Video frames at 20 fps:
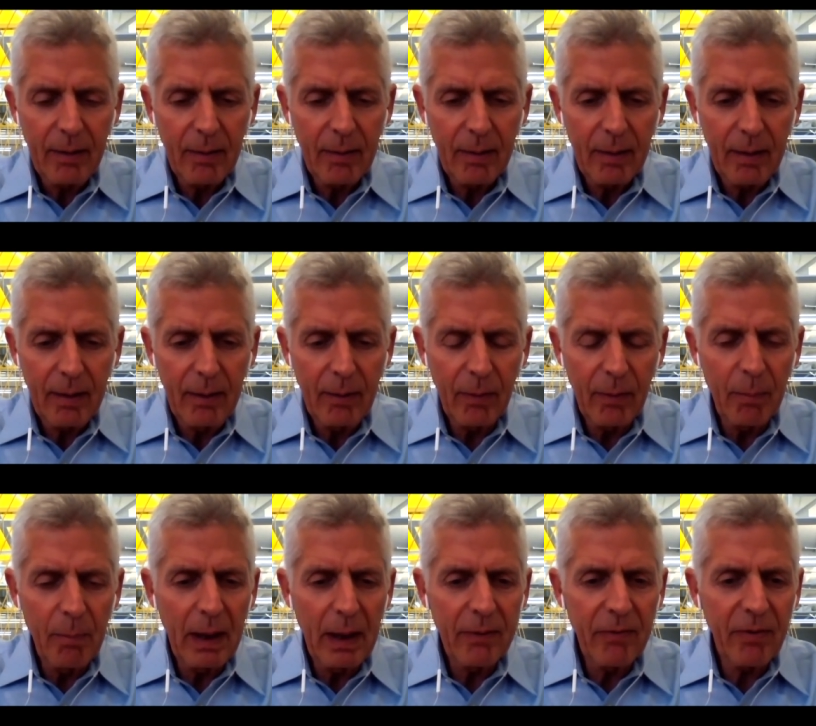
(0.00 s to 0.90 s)
you
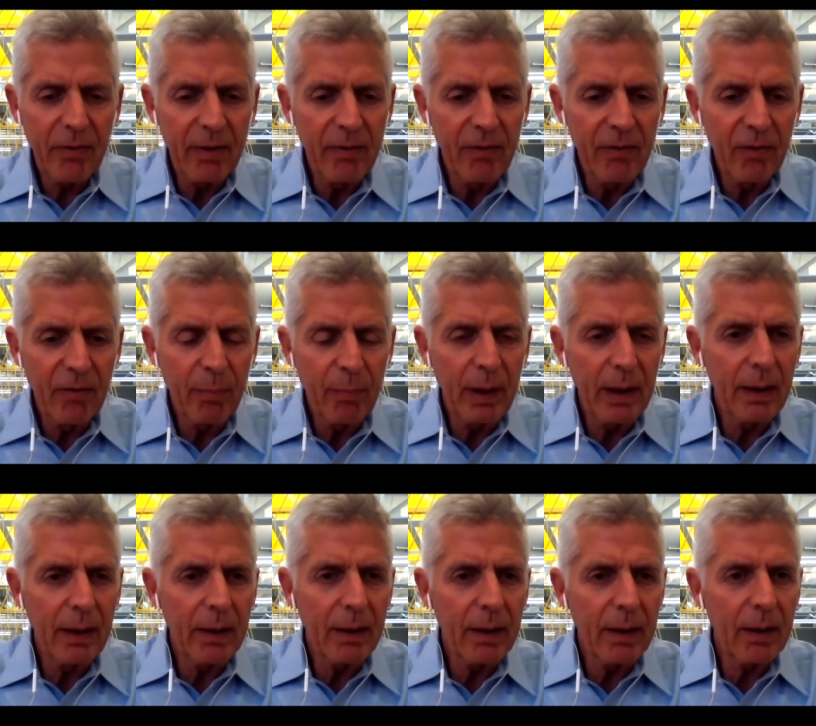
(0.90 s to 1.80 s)
know, the message of
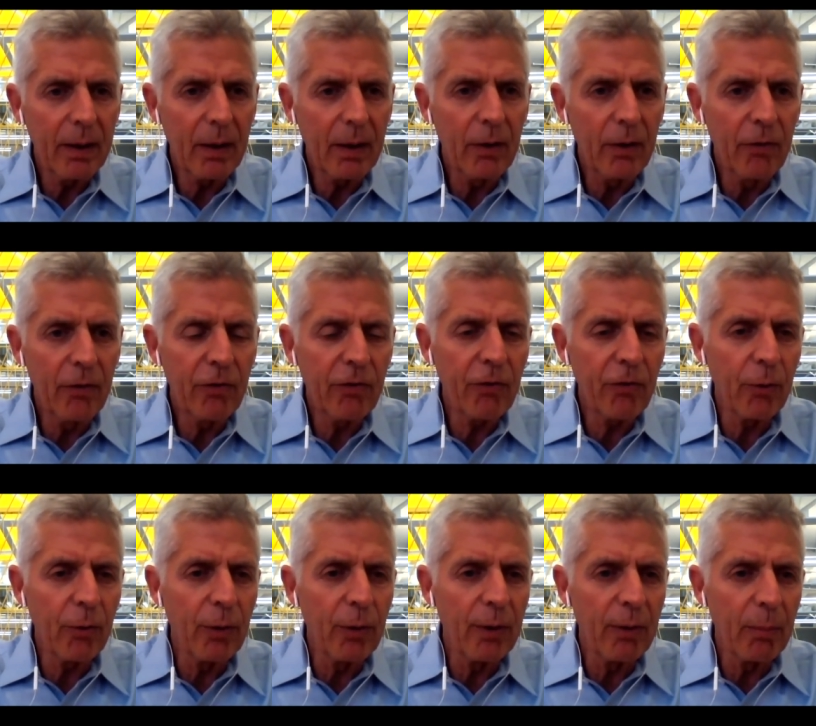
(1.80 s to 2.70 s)
being a good
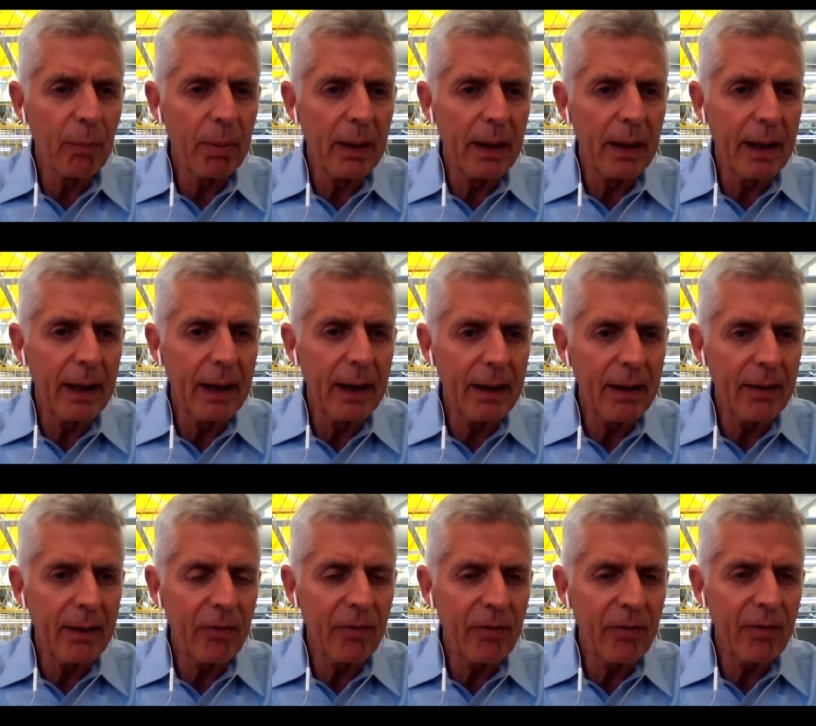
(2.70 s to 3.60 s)
steward of the planet
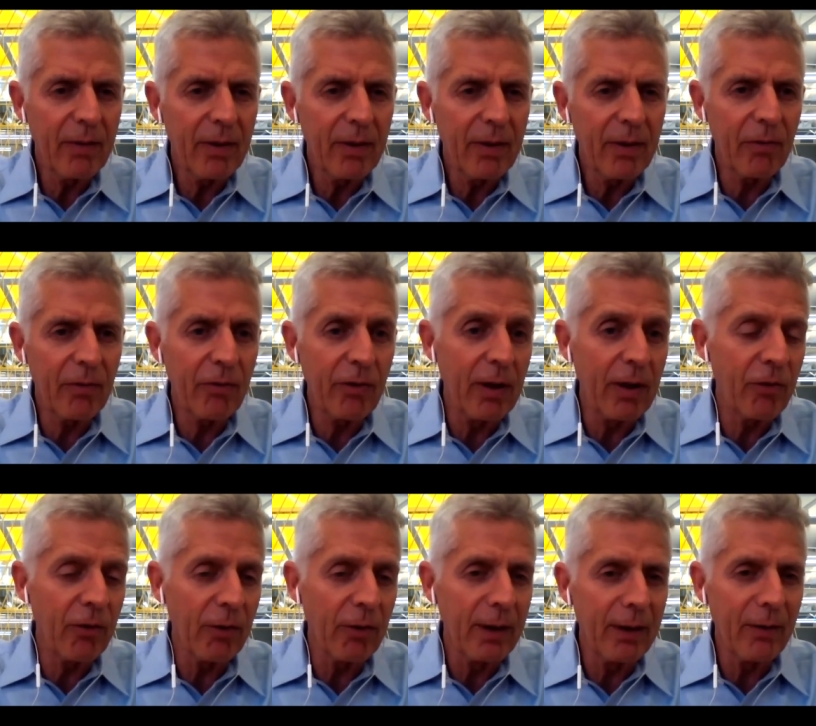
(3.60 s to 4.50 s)
is
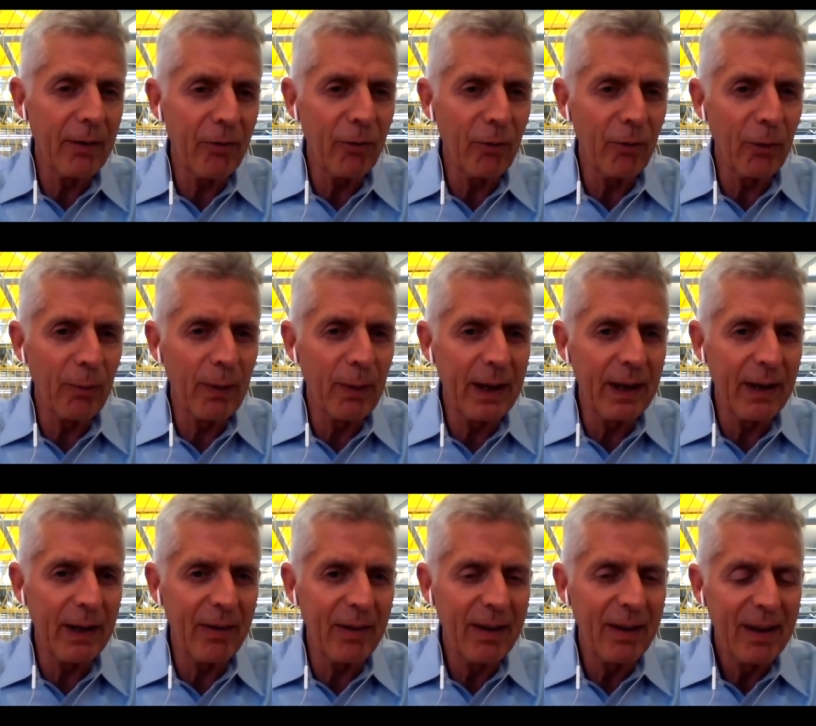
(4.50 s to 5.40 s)
essential. And the sooner we
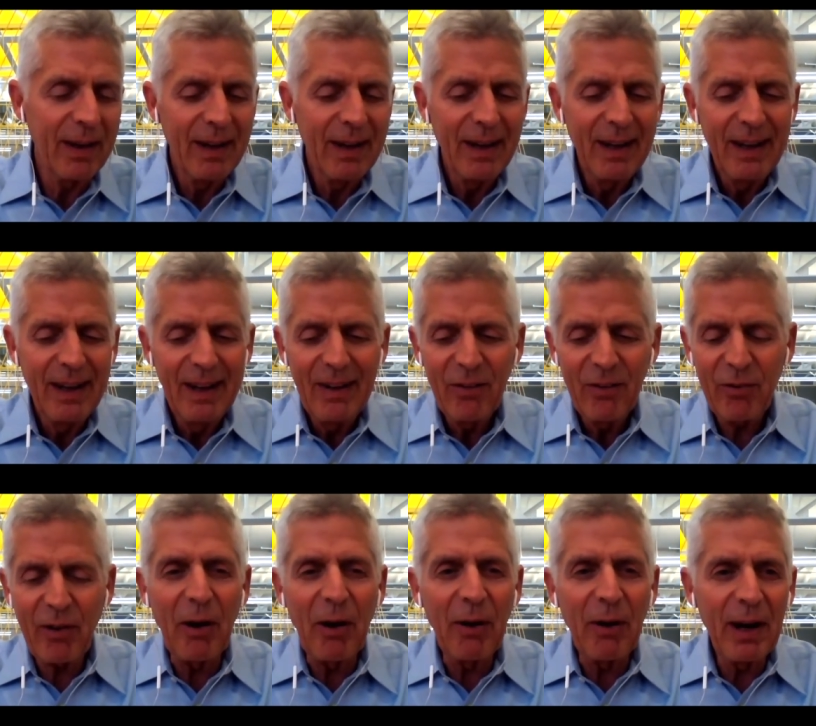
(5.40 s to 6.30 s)
get
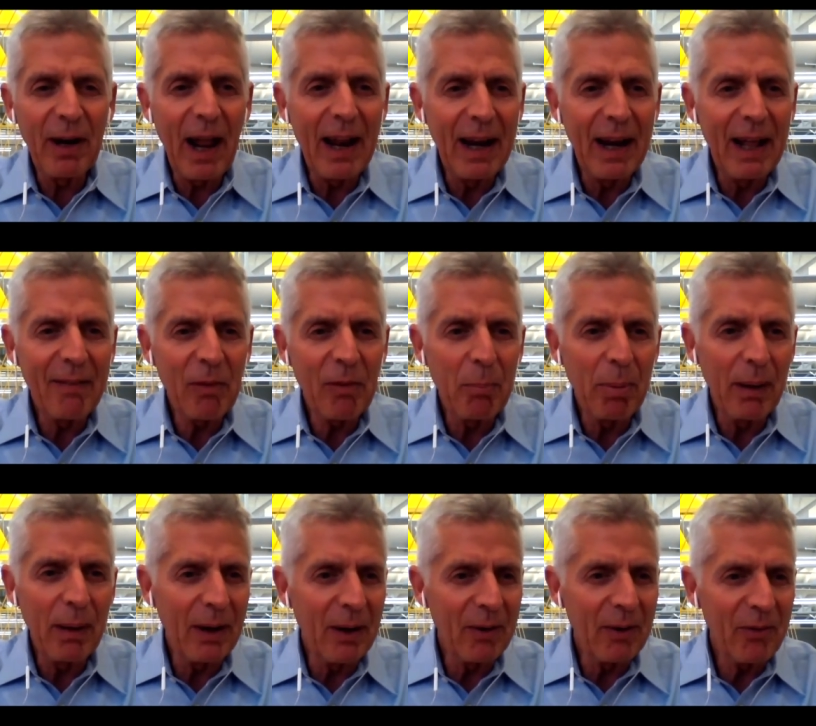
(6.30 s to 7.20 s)
started on that, the
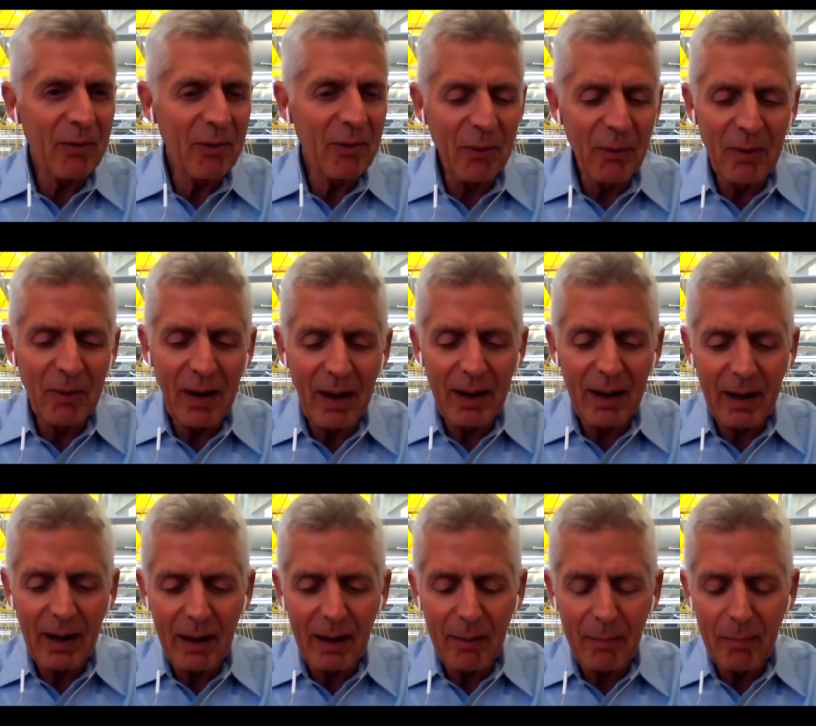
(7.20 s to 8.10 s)
better. So
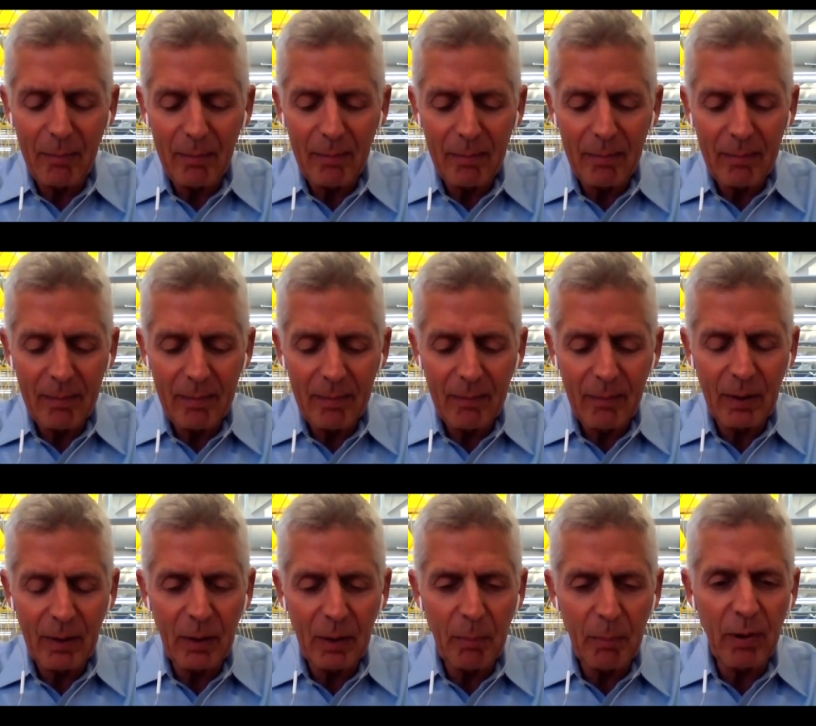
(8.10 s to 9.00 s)
I, am
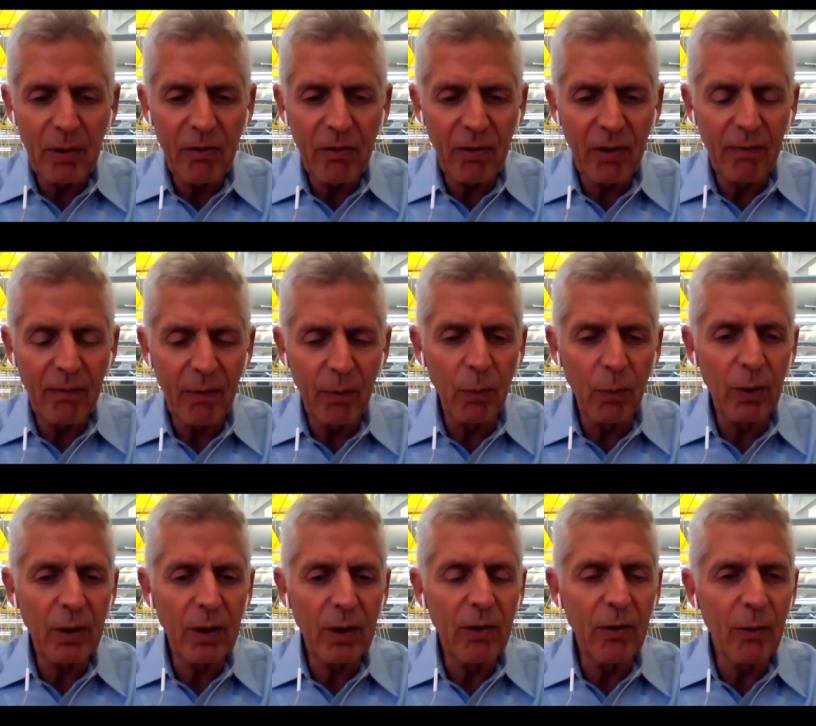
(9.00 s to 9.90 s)
really appreciative of the
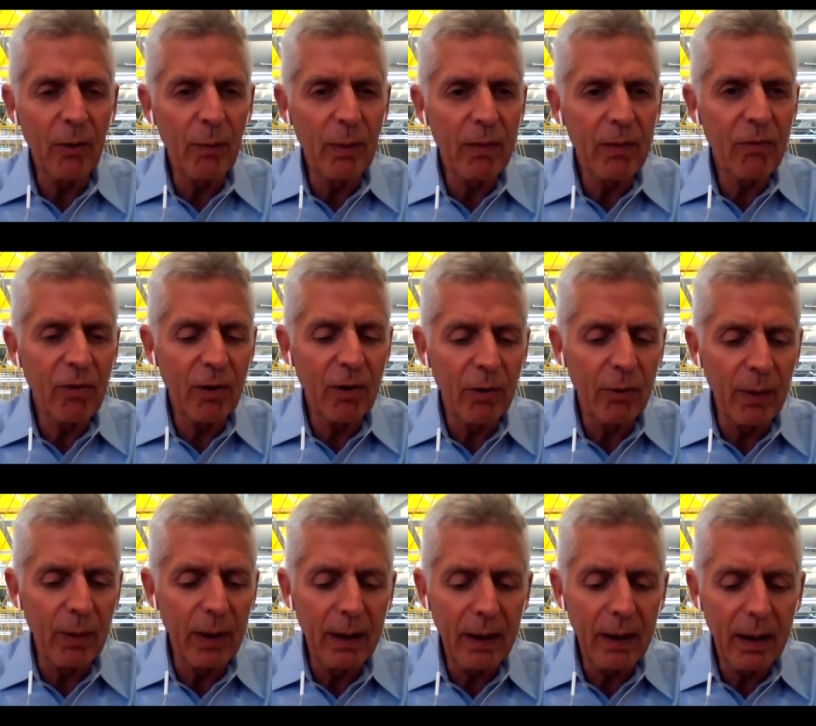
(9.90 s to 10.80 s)
work you do with
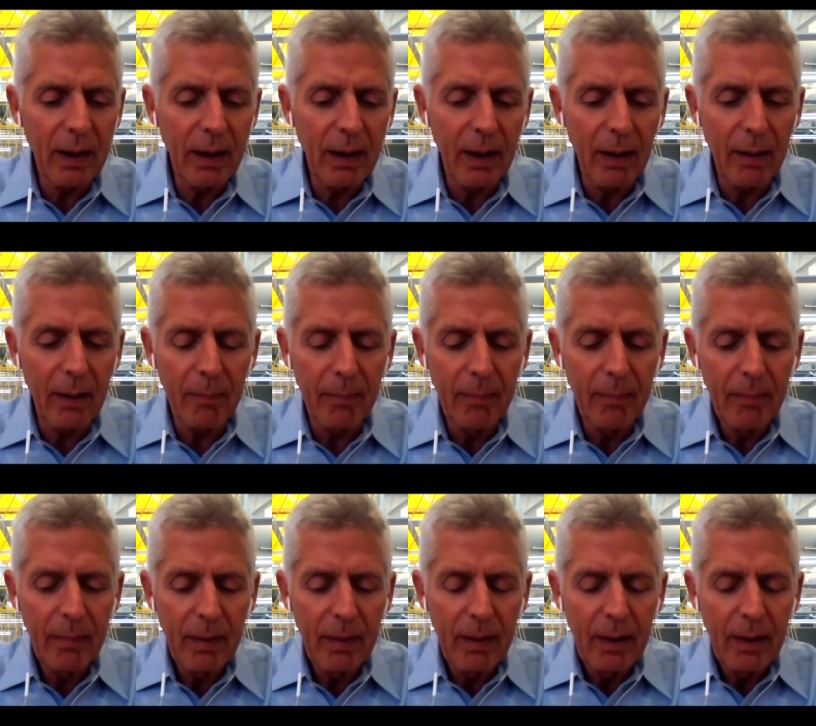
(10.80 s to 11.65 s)
children. Um,